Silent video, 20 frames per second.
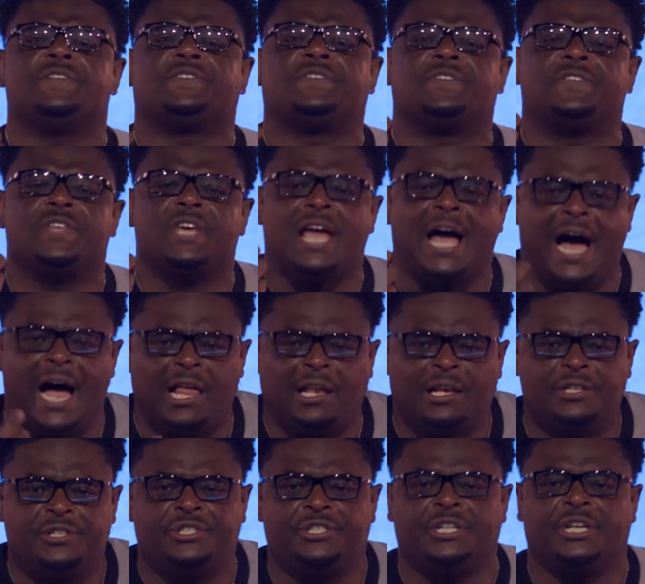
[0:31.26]
is
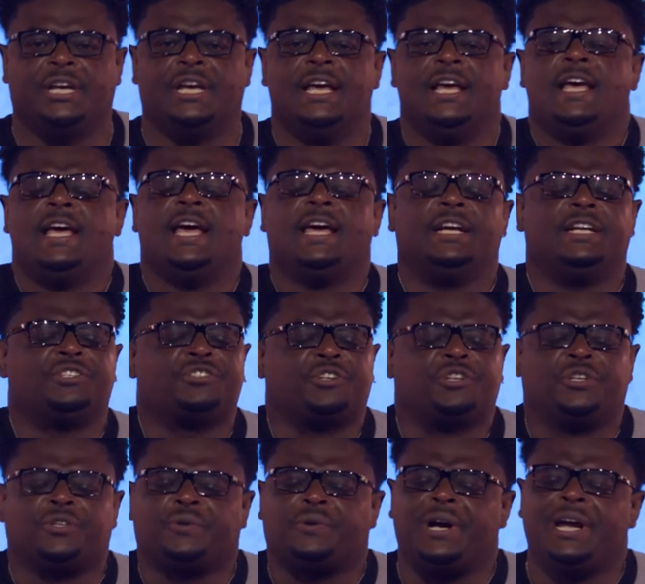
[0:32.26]
theology, and it's
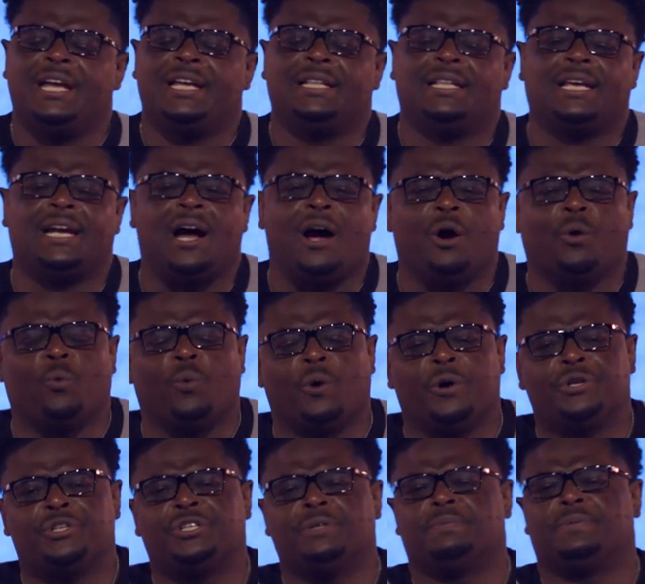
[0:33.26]
great that our
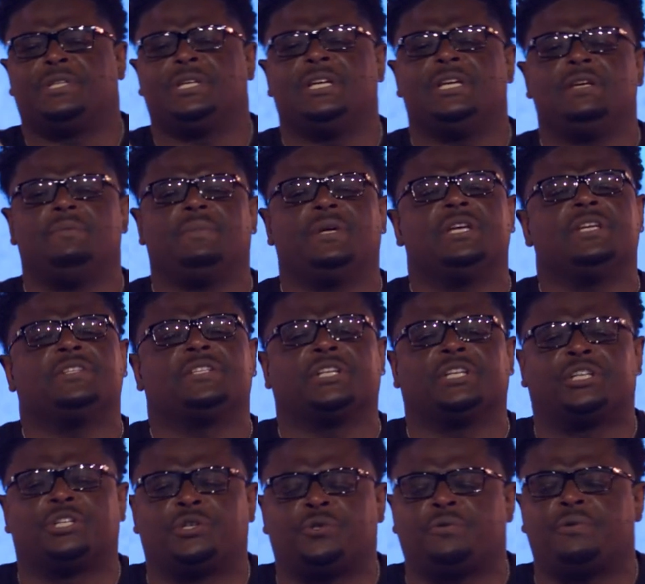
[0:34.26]
worship team is
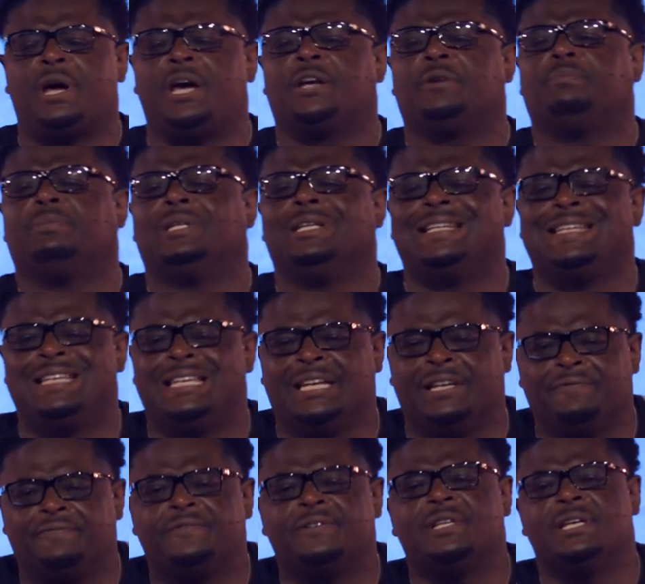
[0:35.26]
incredibly
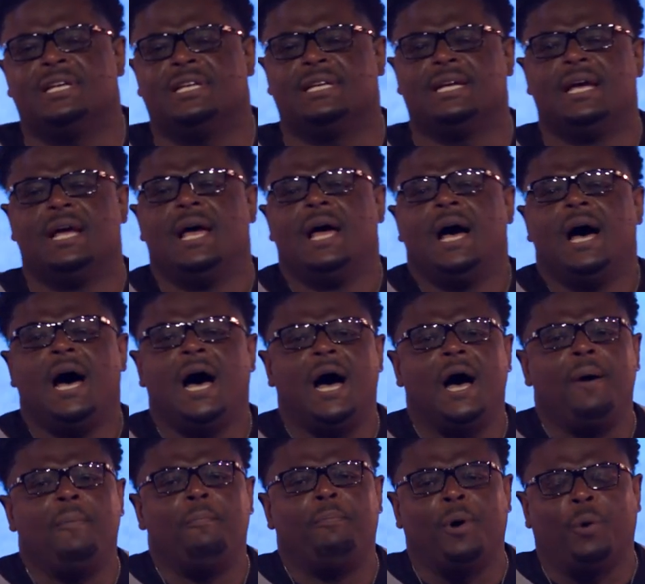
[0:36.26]
gifted.
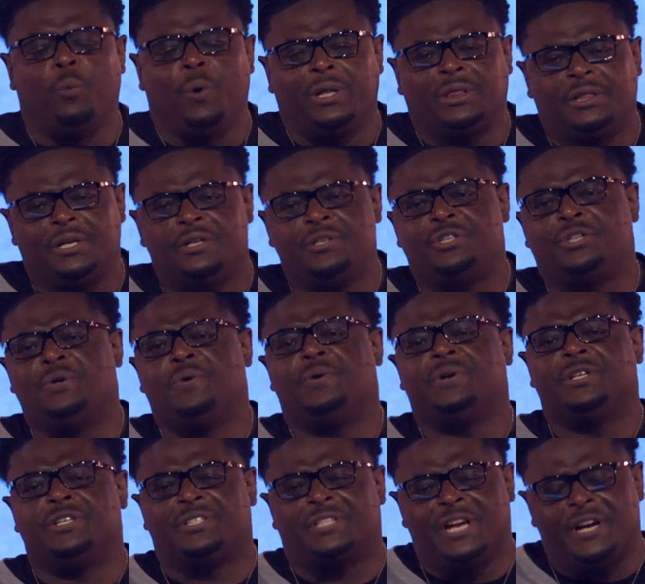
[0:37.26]
But what they're
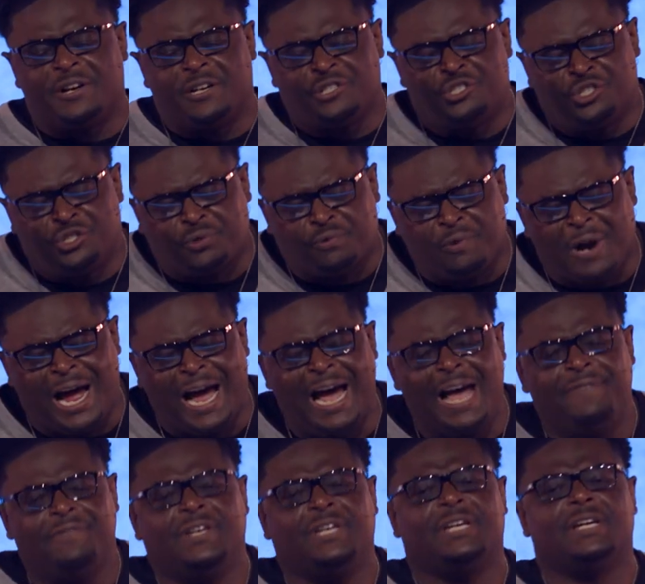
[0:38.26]
doing is they are
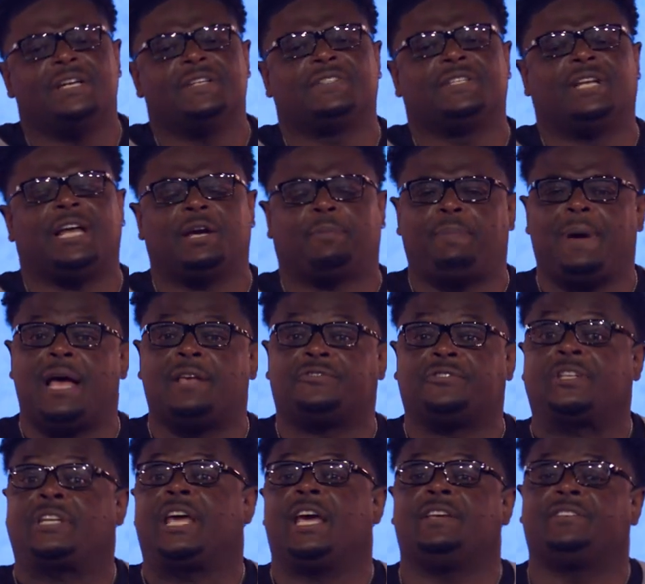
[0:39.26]
driving us, and like
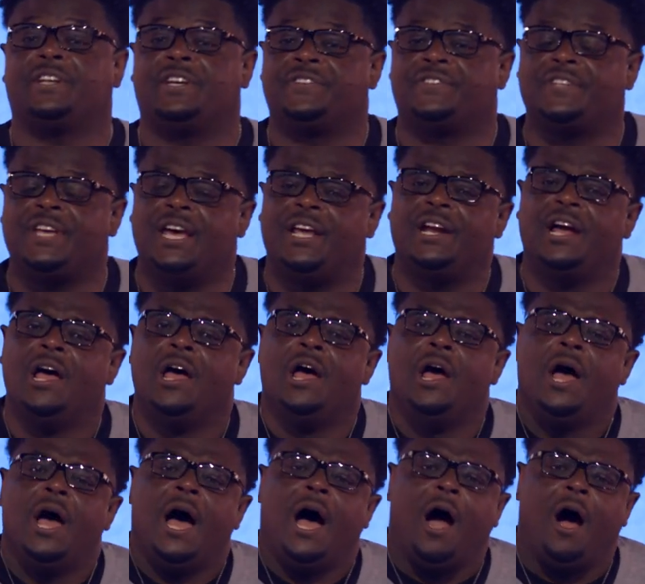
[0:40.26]
Pastor KJ said,
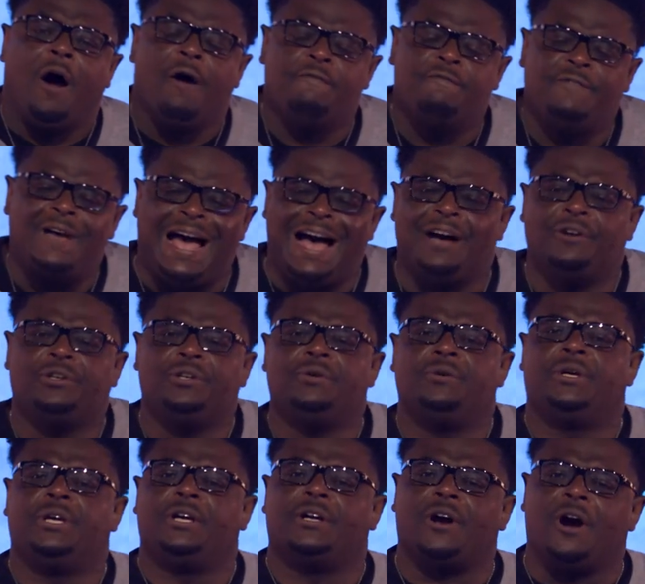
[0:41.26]
our
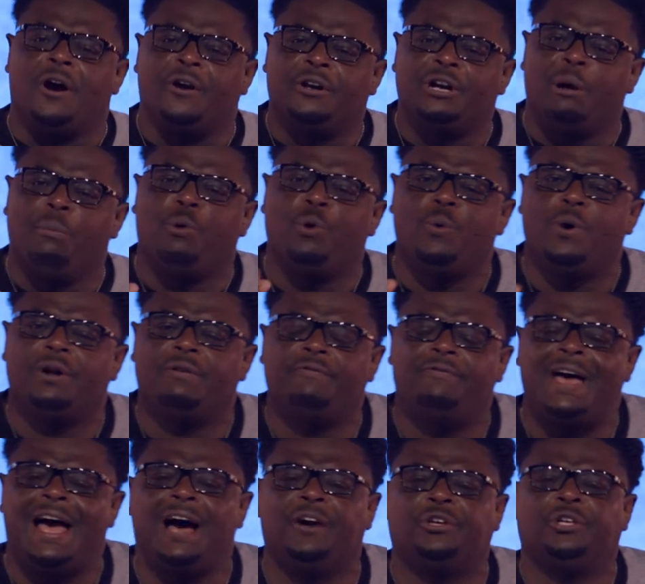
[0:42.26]
value here, our number one
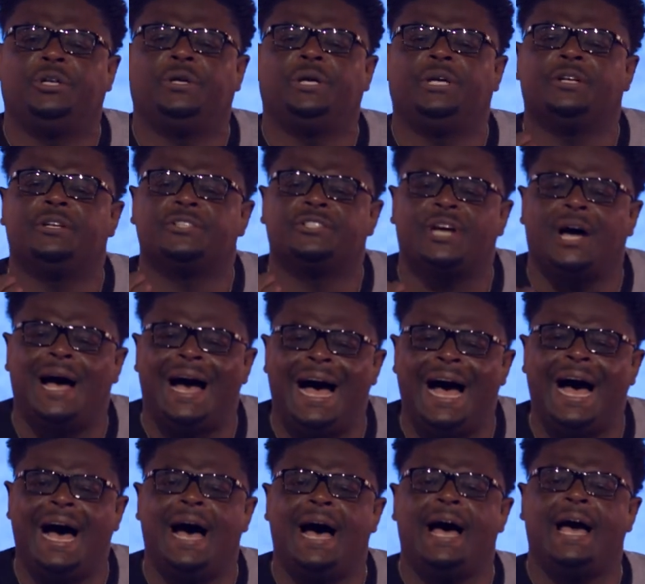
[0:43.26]
value here is a
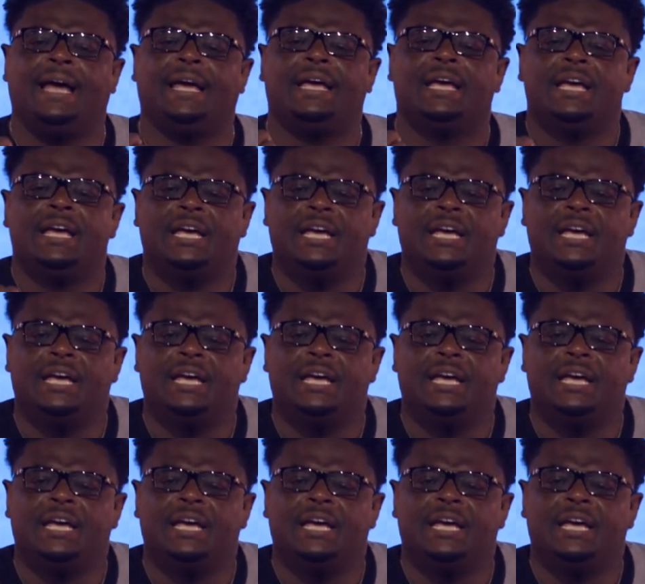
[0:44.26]
high